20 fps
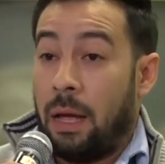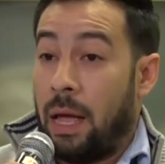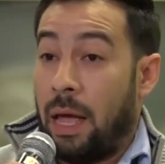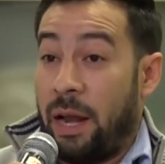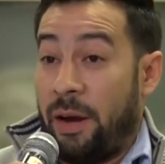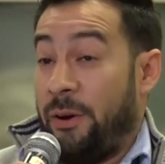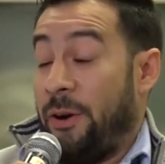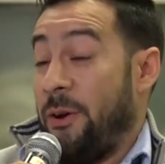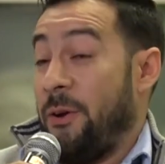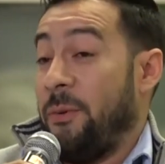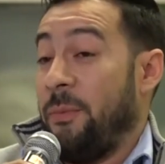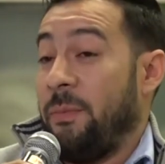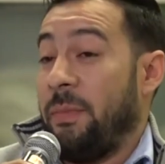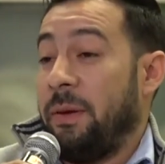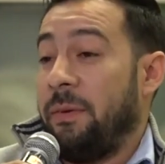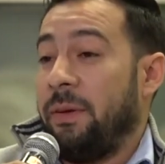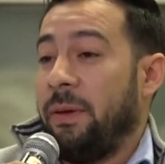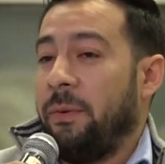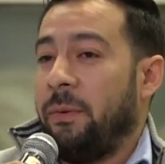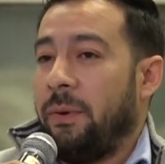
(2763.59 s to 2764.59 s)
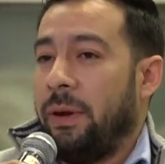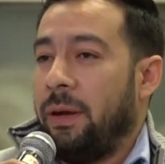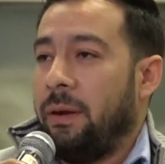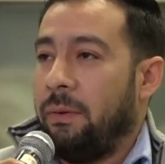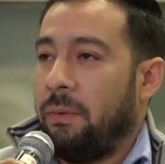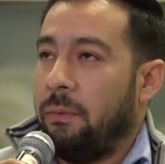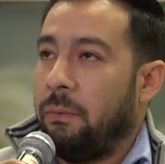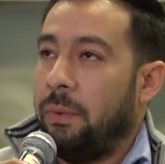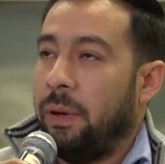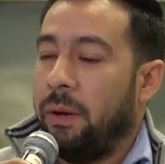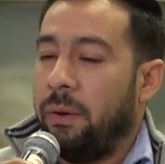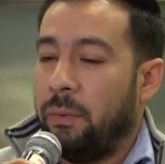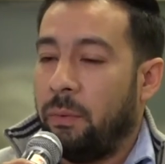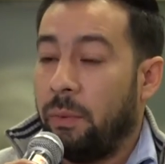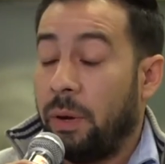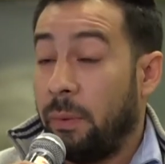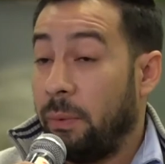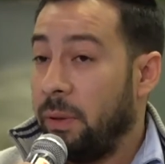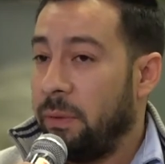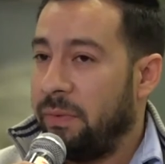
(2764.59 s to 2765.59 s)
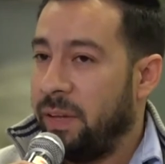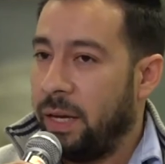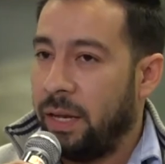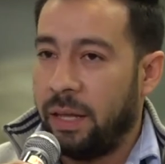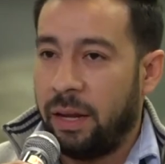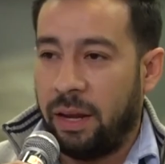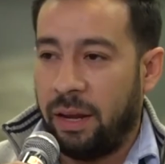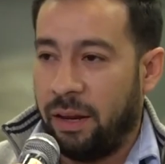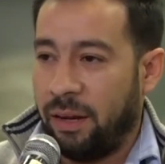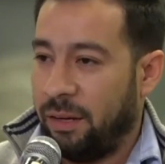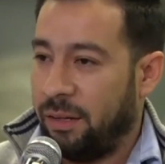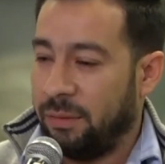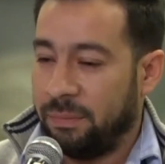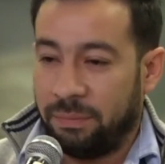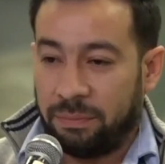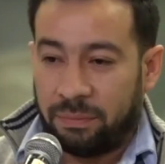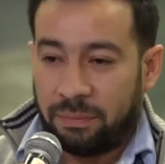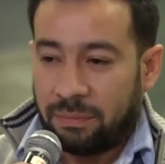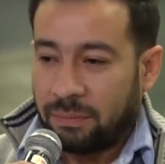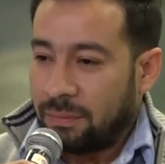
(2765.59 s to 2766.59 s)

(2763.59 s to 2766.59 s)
I don't know, maybe we, we, we will be needing